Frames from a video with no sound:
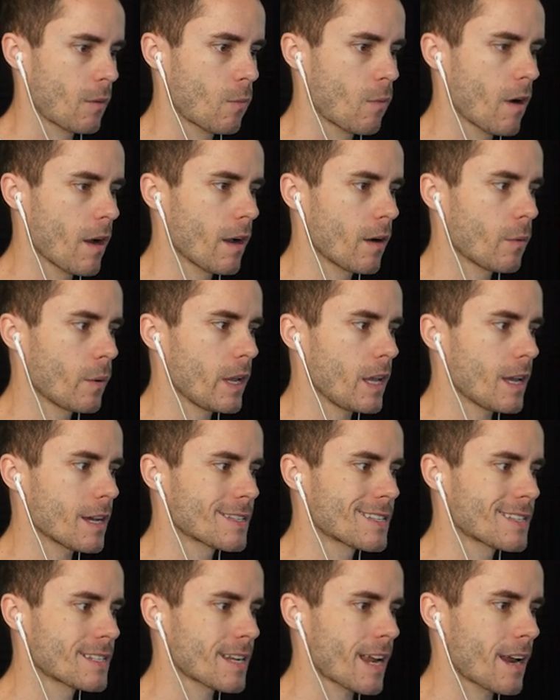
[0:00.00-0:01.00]
Why aren't we
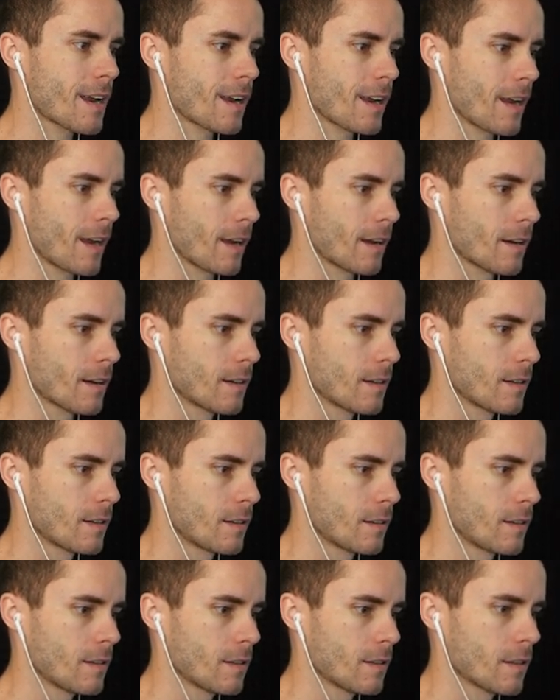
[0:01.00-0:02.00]
ascending?
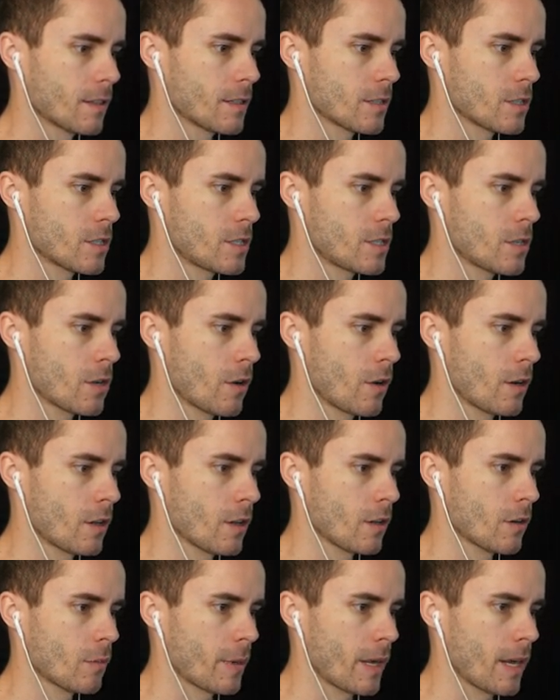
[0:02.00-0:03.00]
Let's just turn a
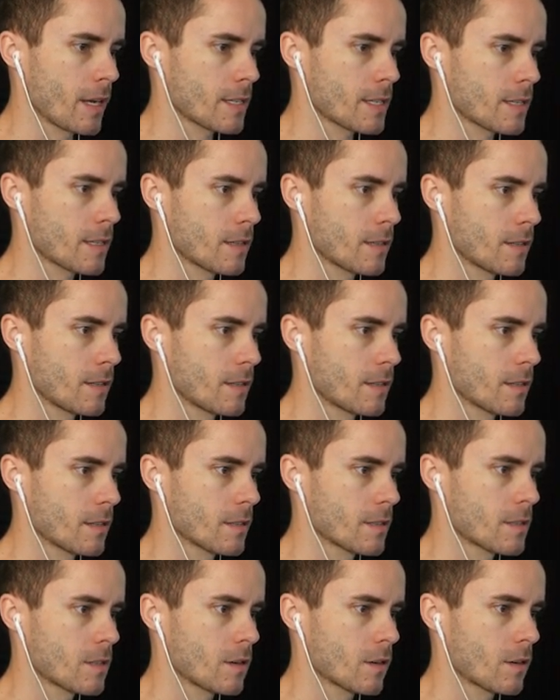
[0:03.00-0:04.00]
little bit.
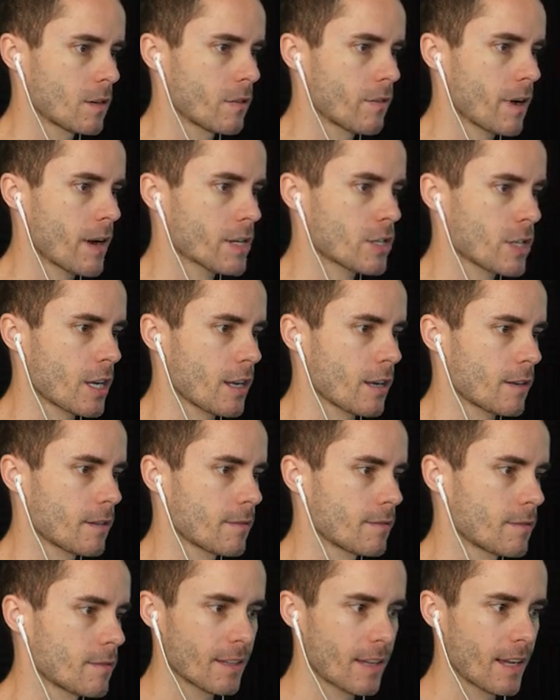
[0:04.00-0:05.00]
Let's not crash it.
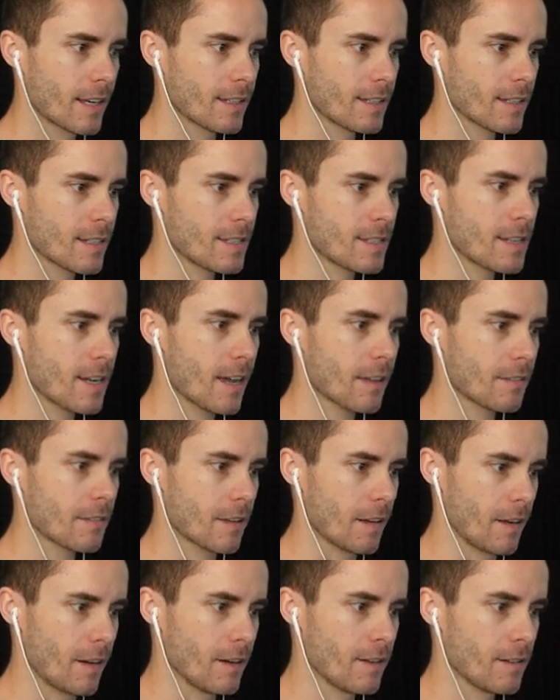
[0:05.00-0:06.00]
That does
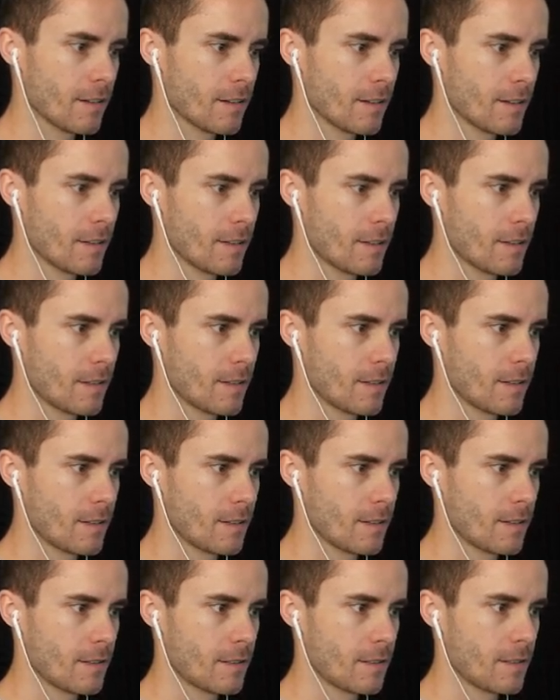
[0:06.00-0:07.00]
nothing.
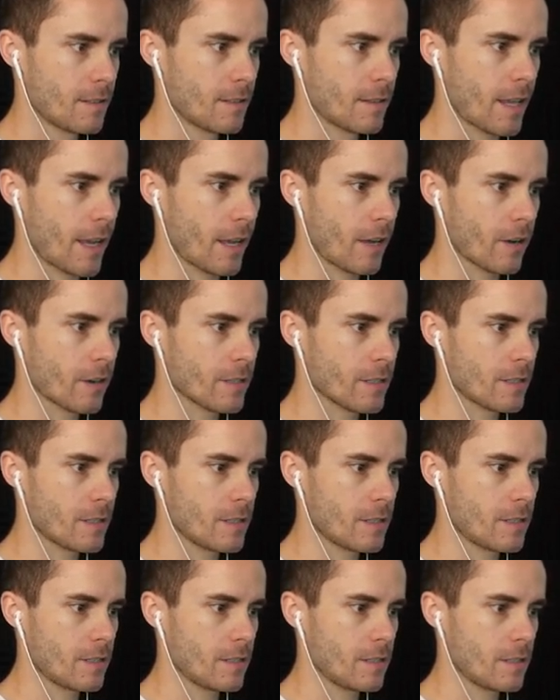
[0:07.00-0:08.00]
That goes...
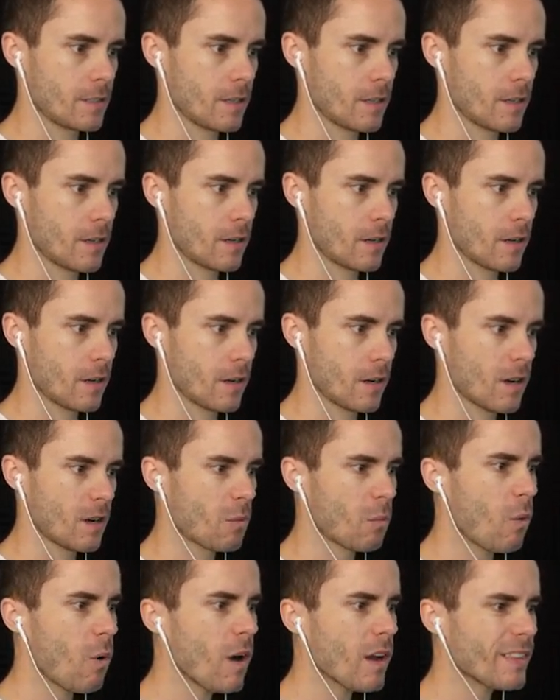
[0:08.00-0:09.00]

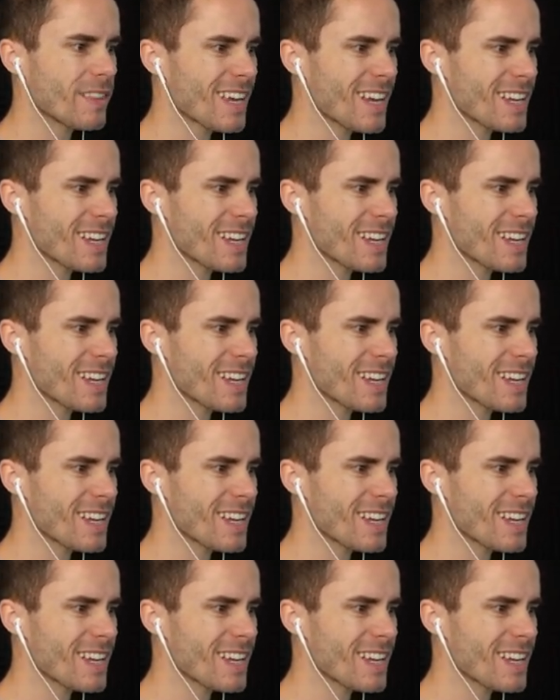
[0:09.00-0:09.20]
What?